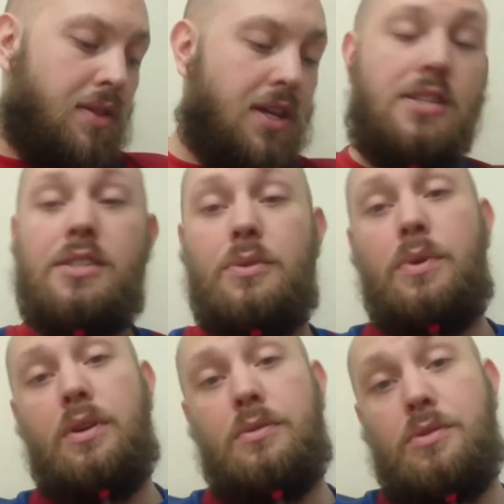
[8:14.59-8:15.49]
This is the
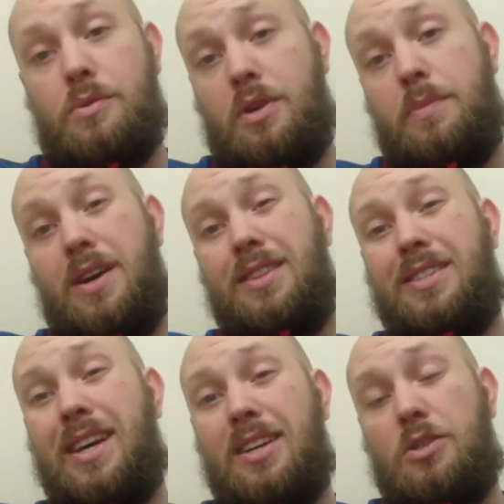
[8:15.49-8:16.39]
one I was talking about,
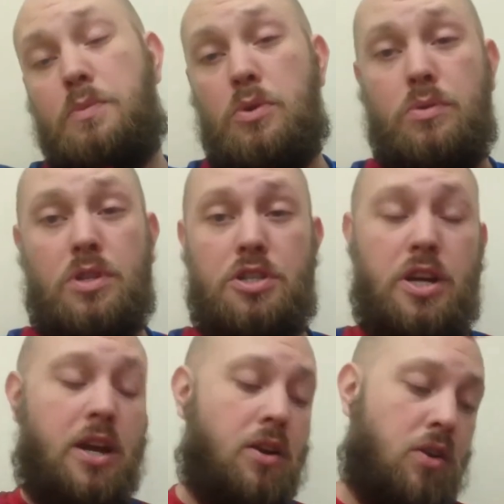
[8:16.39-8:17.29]
the Tadic ball to
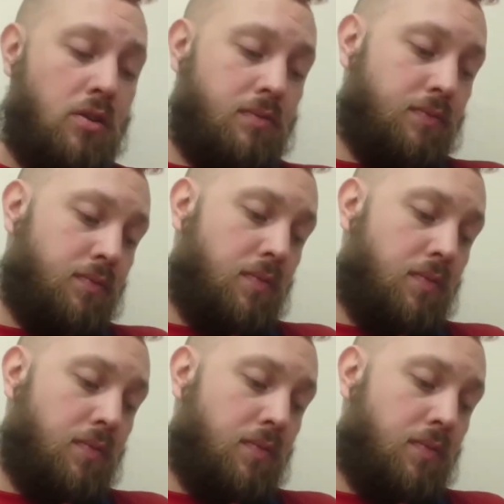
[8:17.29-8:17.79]
Shane Long.